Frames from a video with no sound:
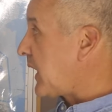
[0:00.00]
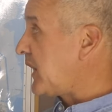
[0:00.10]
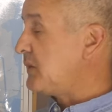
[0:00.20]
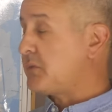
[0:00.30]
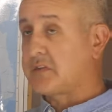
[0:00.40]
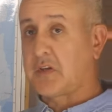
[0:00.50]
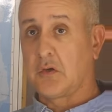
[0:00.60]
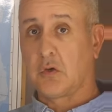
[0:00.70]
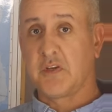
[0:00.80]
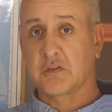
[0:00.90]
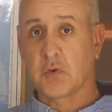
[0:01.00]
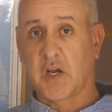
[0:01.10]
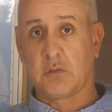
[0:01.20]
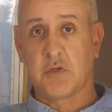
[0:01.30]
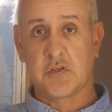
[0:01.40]
80% of its
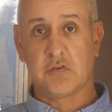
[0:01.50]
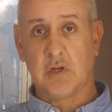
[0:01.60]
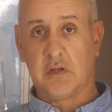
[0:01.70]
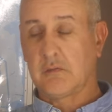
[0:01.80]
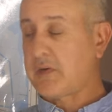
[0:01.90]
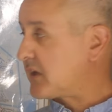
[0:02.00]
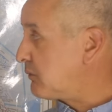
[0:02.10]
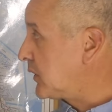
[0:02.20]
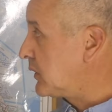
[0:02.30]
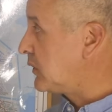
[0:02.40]
weight, which is really the factor we've got to